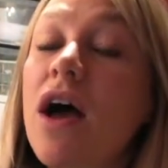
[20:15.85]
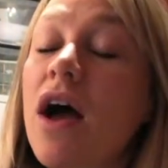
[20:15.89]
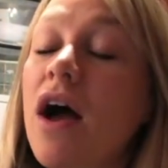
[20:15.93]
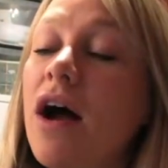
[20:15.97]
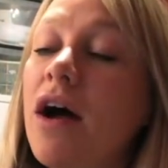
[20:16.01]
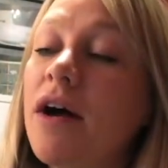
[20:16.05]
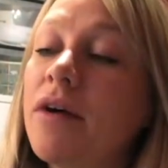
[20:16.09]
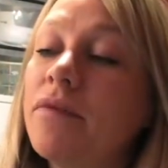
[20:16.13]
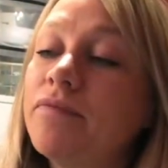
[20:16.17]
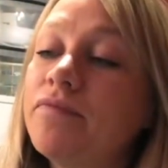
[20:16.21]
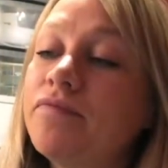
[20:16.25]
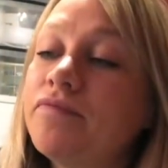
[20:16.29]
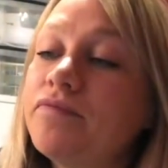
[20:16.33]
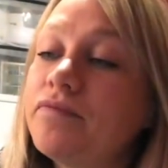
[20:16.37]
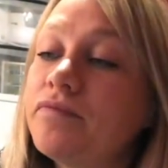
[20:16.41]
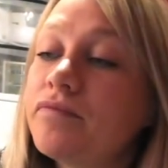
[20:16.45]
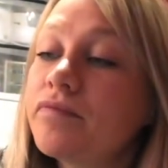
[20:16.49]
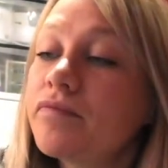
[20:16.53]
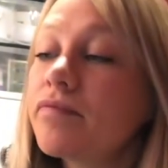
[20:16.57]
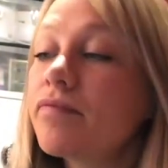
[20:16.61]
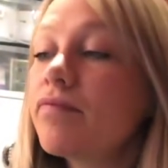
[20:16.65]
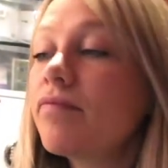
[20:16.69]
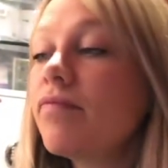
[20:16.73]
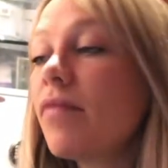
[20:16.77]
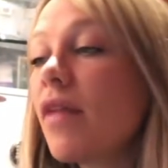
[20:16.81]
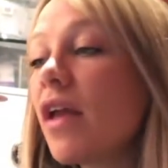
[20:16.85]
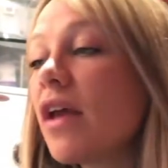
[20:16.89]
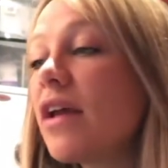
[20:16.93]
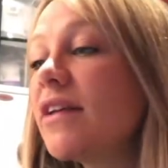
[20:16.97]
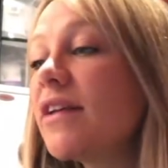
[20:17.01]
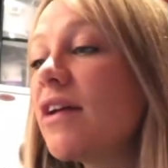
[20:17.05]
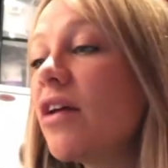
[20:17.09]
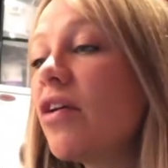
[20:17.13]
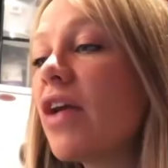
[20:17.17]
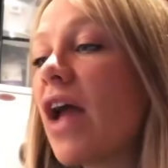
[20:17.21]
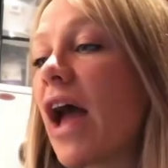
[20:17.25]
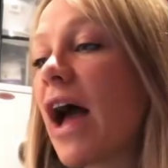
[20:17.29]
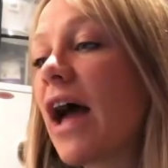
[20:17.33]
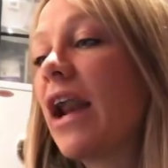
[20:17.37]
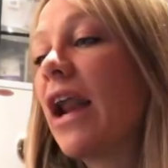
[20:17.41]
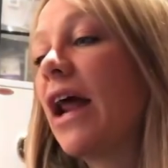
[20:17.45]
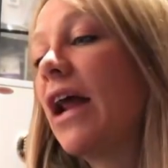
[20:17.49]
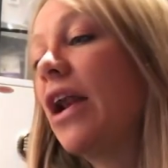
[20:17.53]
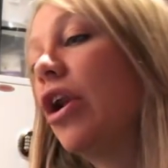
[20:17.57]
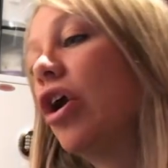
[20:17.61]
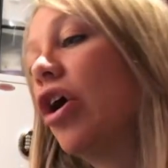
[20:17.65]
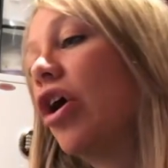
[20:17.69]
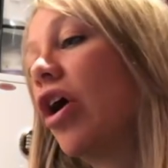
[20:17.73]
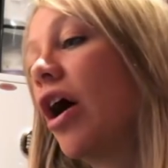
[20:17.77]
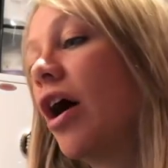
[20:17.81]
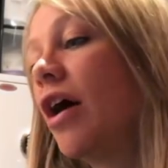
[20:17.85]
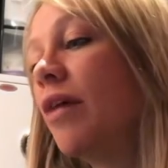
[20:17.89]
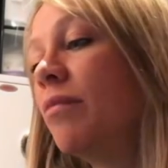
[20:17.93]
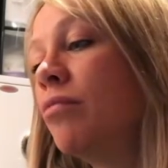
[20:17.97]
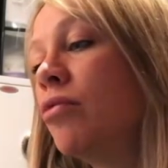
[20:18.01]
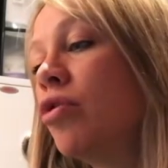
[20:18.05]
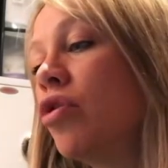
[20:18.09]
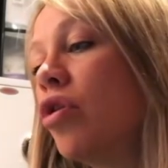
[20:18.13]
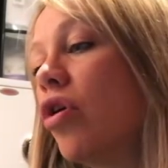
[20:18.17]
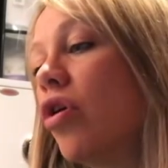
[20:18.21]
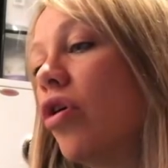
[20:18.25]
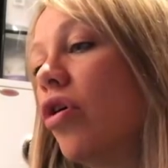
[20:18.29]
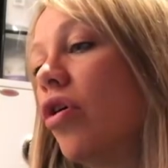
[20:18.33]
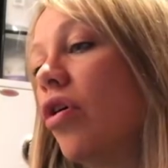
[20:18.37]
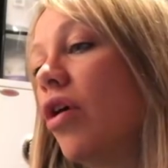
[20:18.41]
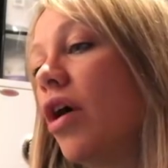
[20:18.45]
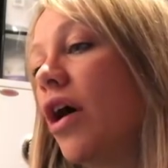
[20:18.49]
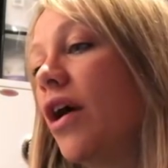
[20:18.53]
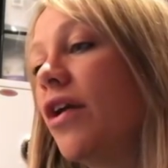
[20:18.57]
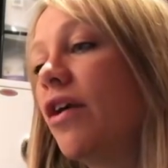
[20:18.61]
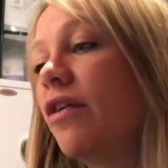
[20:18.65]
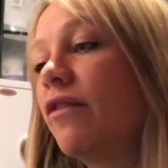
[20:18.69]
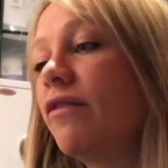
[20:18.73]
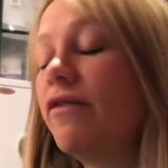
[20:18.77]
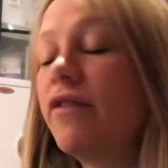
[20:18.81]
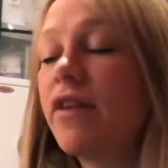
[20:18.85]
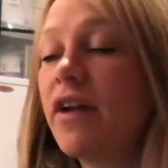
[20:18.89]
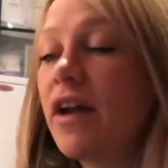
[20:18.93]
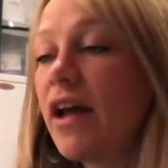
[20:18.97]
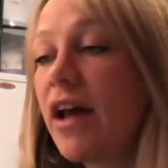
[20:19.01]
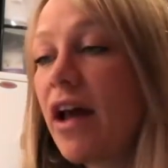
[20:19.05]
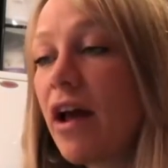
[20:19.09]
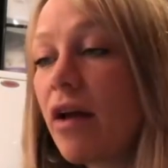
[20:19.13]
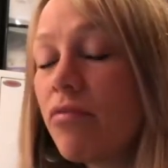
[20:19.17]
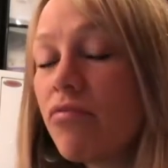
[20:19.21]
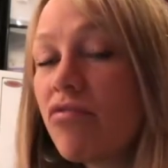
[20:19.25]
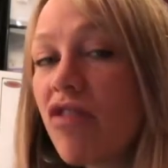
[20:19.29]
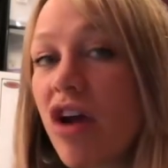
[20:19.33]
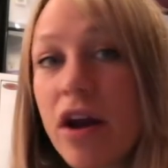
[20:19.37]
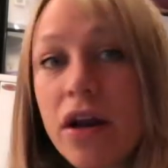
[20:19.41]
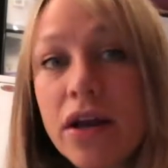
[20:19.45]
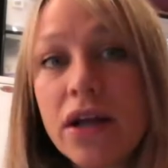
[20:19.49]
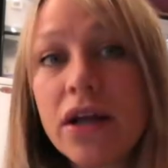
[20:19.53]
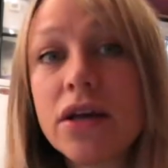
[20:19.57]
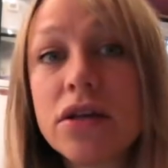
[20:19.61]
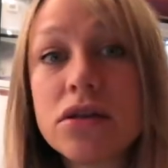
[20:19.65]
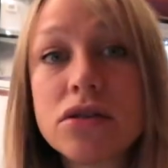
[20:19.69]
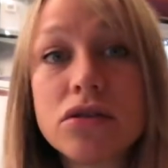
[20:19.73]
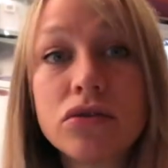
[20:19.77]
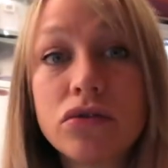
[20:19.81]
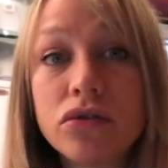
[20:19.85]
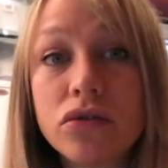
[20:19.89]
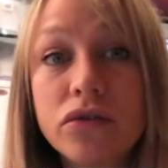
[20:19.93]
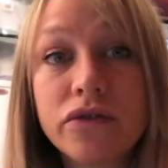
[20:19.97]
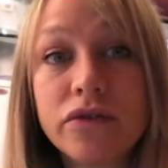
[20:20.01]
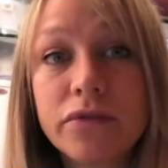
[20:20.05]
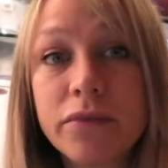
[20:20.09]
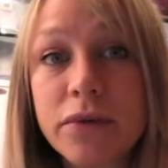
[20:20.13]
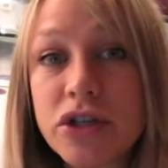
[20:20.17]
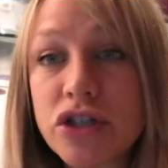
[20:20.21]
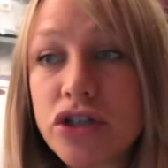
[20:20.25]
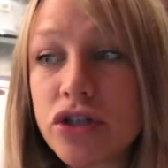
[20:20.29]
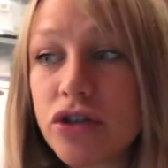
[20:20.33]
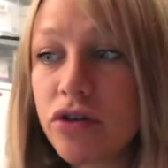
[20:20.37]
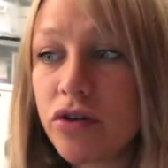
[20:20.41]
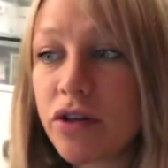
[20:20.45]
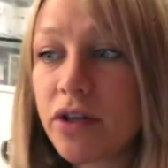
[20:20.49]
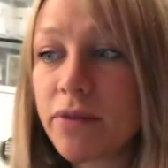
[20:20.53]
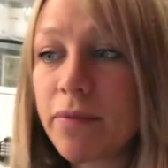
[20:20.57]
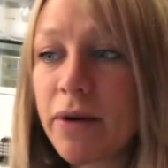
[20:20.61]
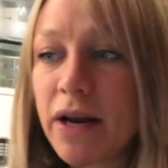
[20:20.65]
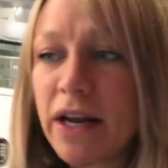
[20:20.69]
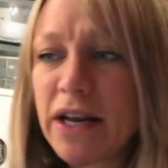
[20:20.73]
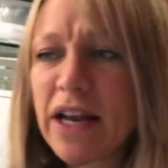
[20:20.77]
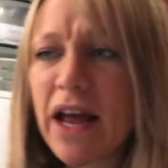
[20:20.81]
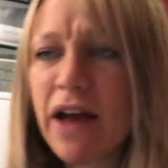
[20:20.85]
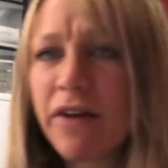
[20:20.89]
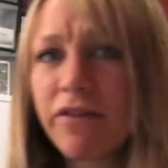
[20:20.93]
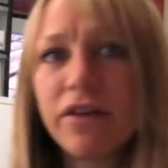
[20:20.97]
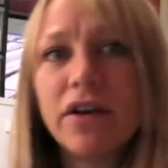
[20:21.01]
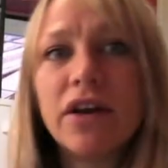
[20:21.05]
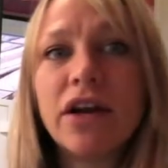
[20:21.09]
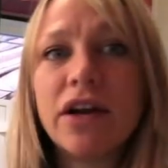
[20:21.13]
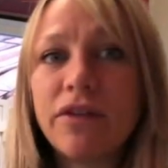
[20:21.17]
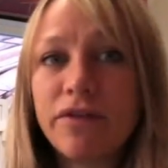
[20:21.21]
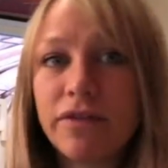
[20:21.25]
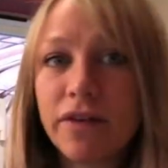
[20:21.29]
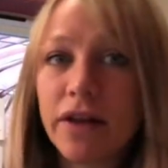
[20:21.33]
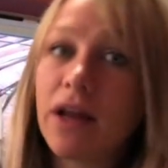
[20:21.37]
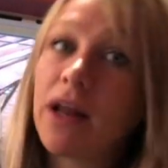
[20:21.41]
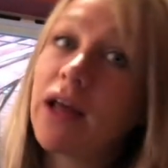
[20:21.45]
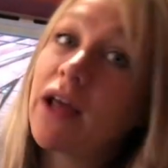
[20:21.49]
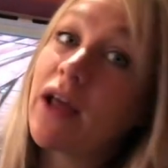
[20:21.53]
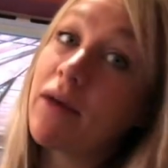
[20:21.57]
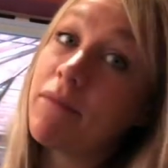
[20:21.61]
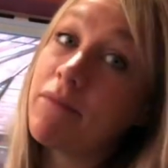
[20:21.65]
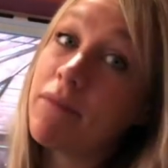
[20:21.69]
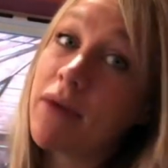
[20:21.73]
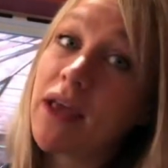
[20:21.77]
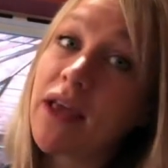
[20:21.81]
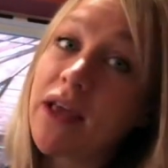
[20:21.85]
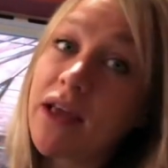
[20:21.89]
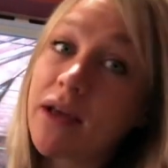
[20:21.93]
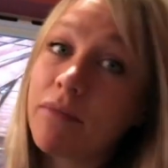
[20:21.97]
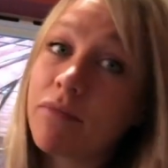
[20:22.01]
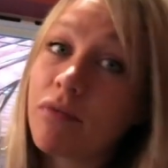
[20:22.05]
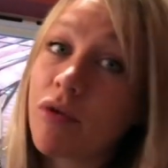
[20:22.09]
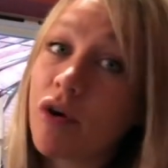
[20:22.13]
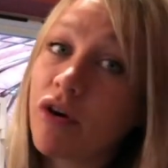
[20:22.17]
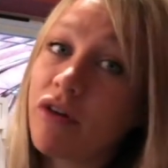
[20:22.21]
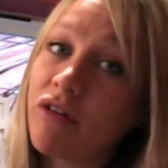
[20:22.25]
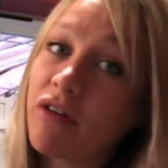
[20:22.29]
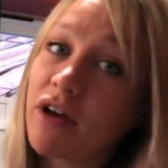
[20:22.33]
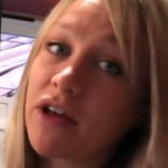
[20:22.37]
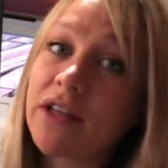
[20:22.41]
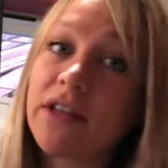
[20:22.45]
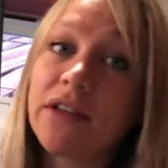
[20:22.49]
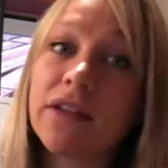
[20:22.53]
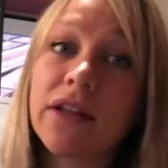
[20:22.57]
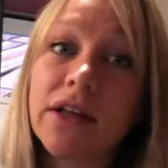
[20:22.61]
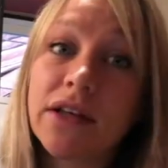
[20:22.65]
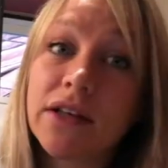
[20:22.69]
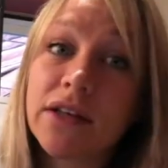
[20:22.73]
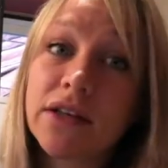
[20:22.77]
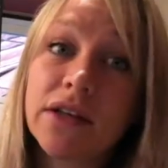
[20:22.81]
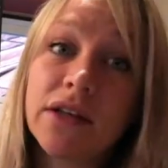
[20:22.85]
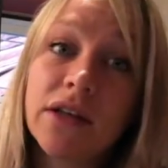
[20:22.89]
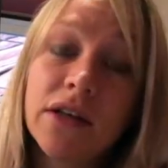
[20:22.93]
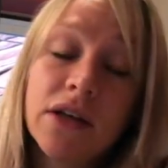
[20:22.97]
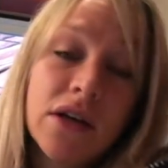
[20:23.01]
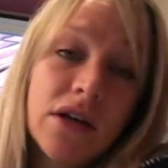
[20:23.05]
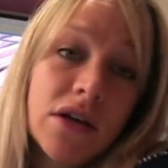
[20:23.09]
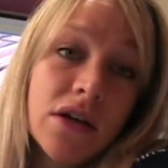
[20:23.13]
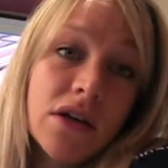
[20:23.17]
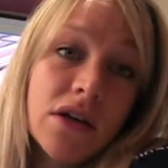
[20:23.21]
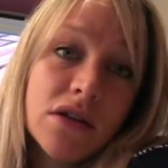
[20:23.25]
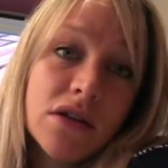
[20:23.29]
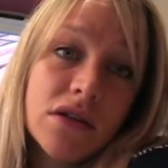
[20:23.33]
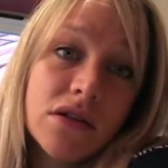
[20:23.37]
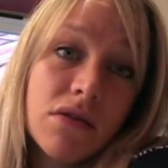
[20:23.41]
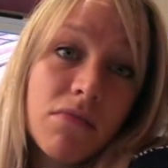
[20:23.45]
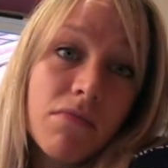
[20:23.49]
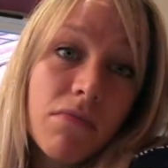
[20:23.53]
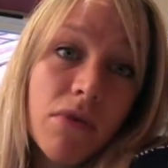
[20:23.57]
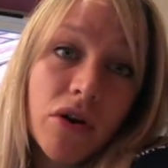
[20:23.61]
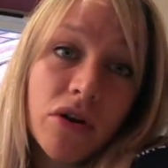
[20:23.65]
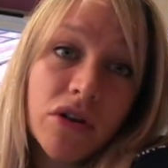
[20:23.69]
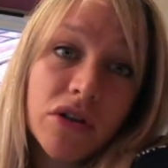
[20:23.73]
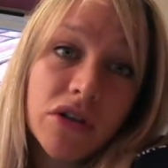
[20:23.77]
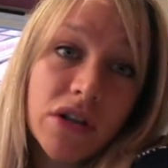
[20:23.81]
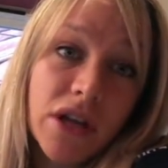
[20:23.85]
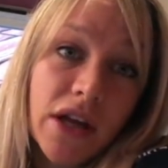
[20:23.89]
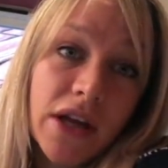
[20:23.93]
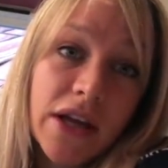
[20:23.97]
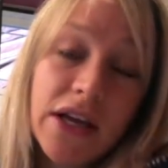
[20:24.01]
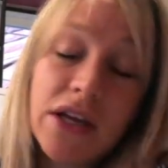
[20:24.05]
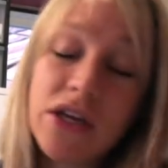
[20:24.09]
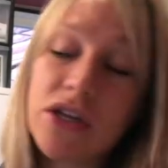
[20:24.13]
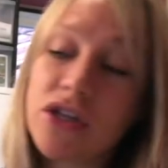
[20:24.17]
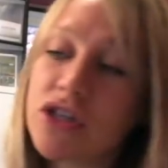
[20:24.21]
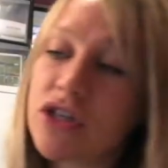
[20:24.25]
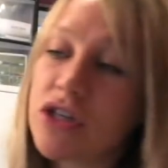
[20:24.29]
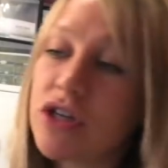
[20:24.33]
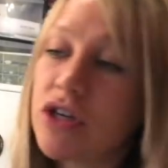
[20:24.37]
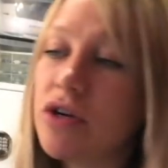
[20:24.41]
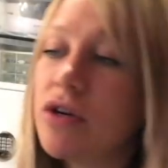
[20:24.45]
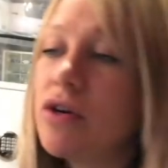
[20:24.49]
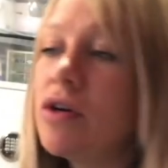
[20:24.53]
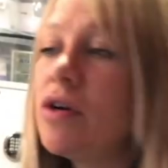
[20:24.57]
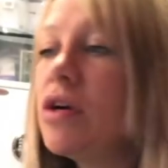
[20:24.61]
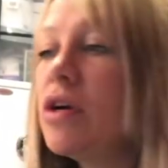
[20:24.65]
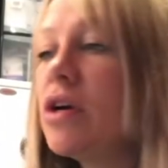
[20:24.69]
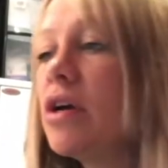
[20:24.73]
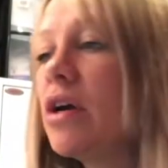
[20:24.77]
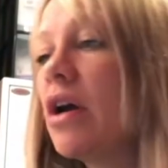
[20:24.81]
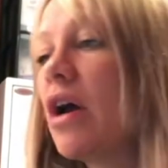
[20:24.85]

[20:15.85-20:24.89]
So yeah, like, look, I don't feel like I'm ready at all for my shoots, but I definitely feel like I'm making progress, and that's the most I can do.